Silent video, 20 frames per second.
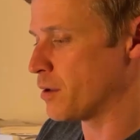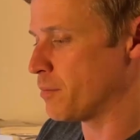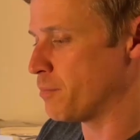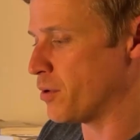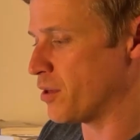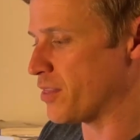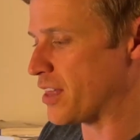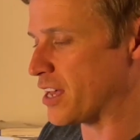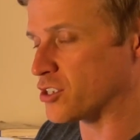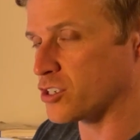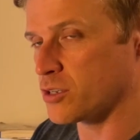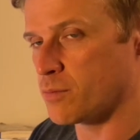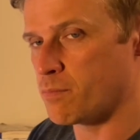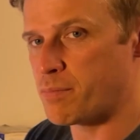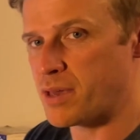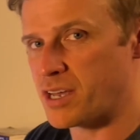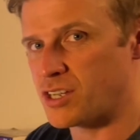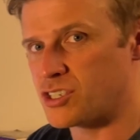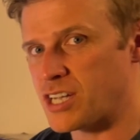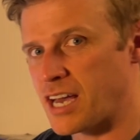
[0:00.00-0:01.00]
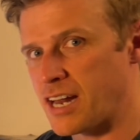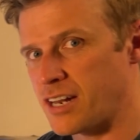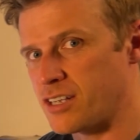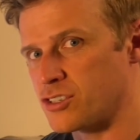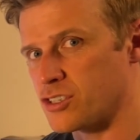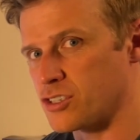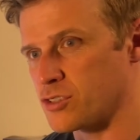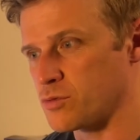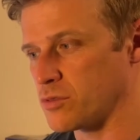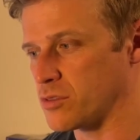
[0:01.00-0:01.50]
but there's some big
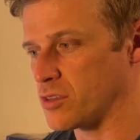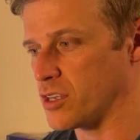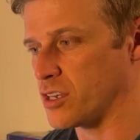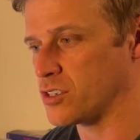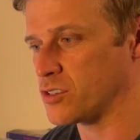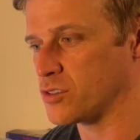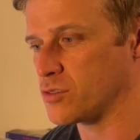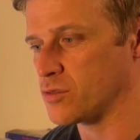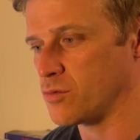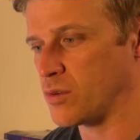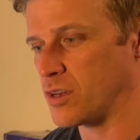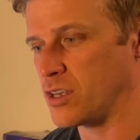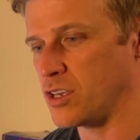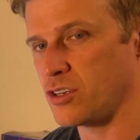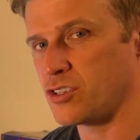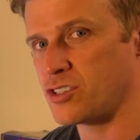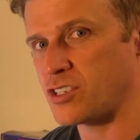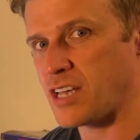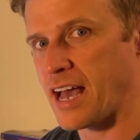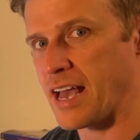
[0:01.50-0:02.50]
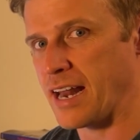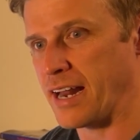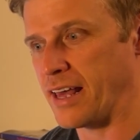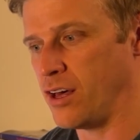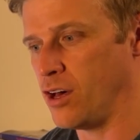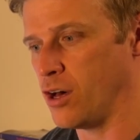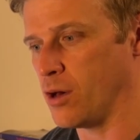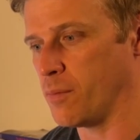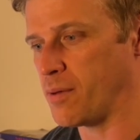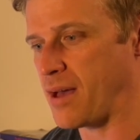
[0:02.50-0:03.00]
challenges with this when you scale it
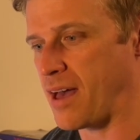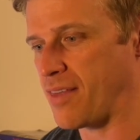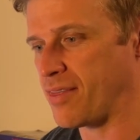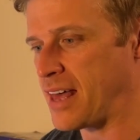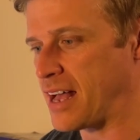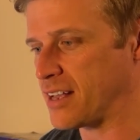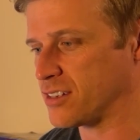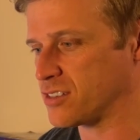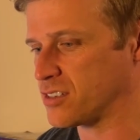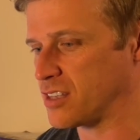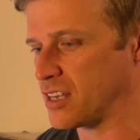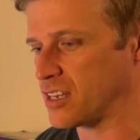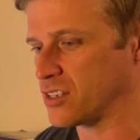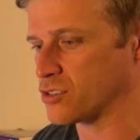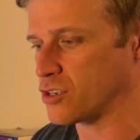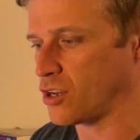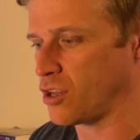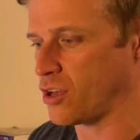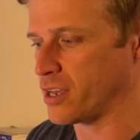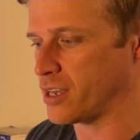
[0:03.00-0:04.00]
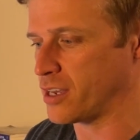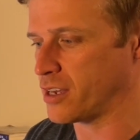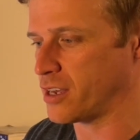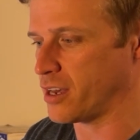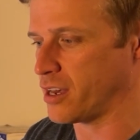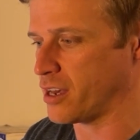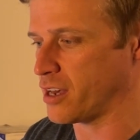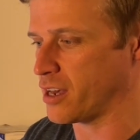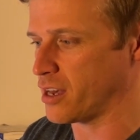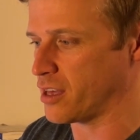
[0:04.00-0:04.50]
up, and that's things like
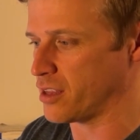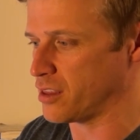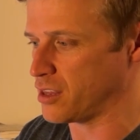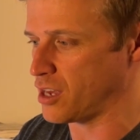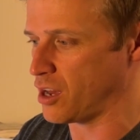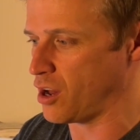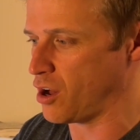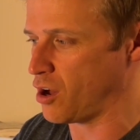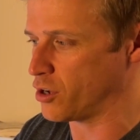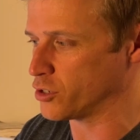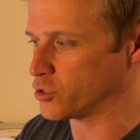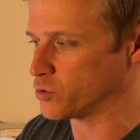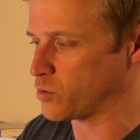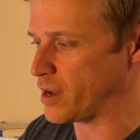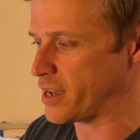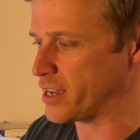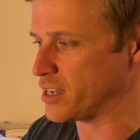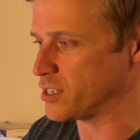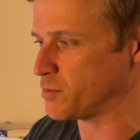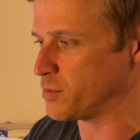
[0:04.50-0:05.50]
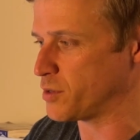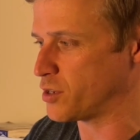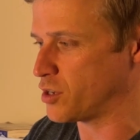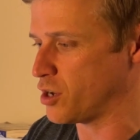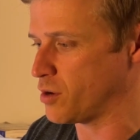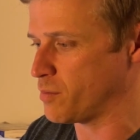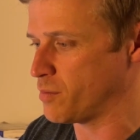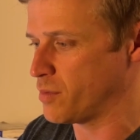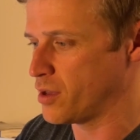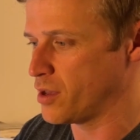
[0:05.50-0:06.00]
the archways
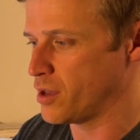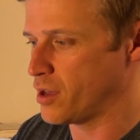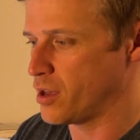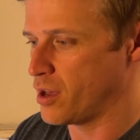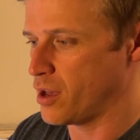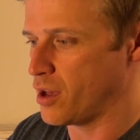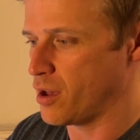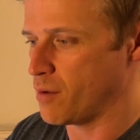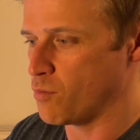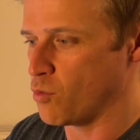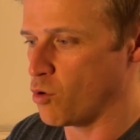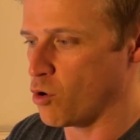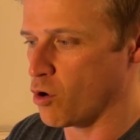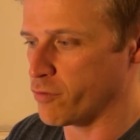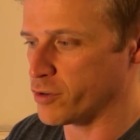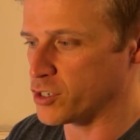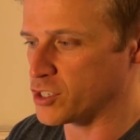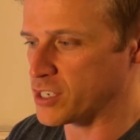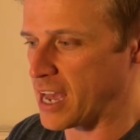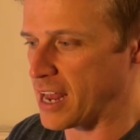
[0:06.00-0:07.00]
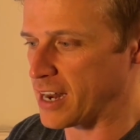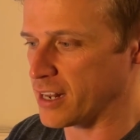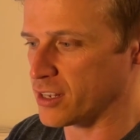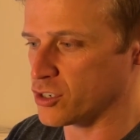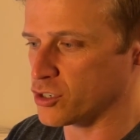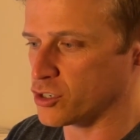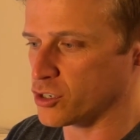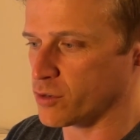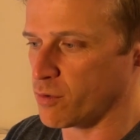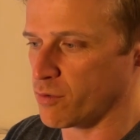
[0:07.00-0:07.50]
become more of a
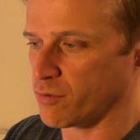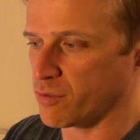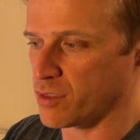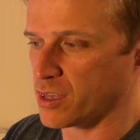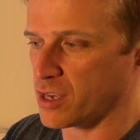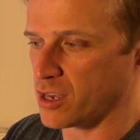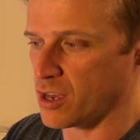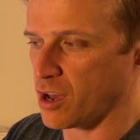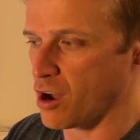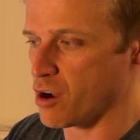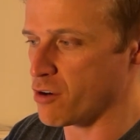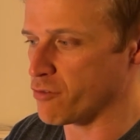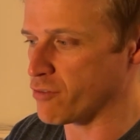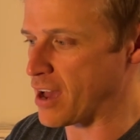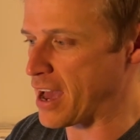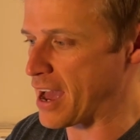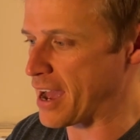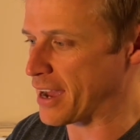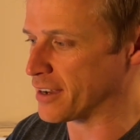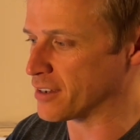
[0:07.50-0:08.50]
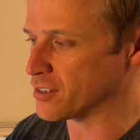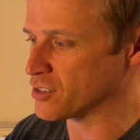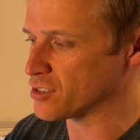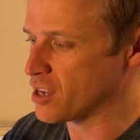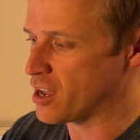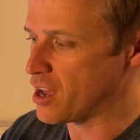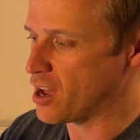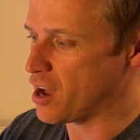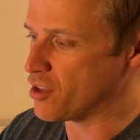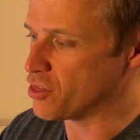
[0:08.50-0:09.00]
challenge, some of the overhangs,
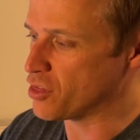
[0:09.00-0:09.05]
and